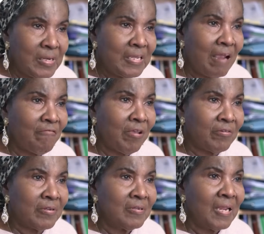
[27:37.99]
we'll carry
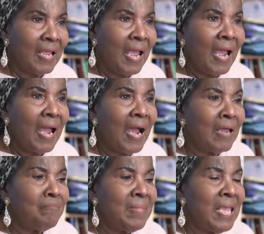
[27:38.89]
on
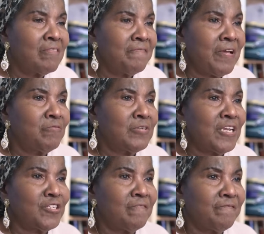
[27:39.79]
and make the
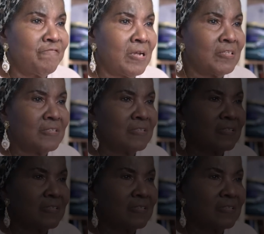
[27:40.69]
foundation for us.